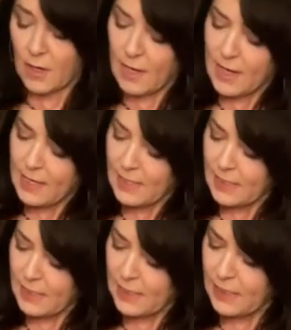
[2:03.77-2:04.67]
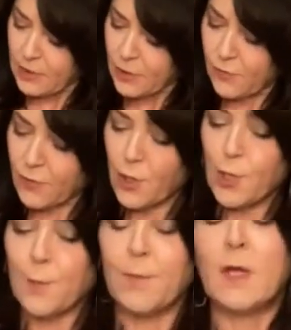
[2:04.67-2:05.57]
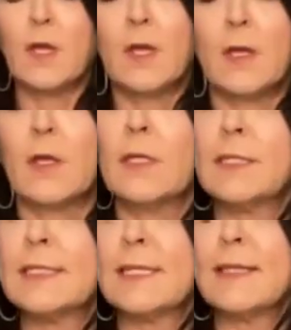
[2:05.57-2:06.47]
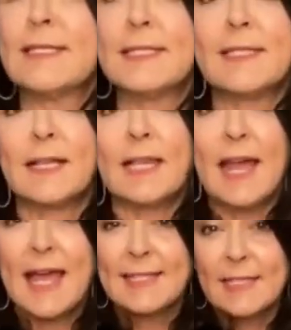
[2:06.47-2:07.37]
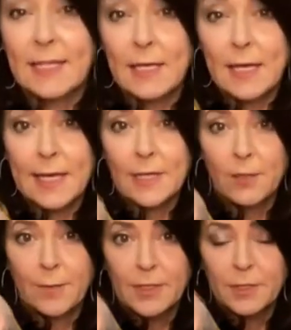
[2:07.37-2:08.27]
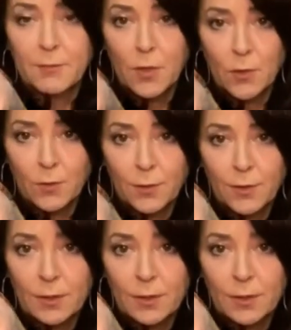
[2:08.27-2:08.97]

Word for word: okay? And it is from, let's see, this is the Classic Elements mold.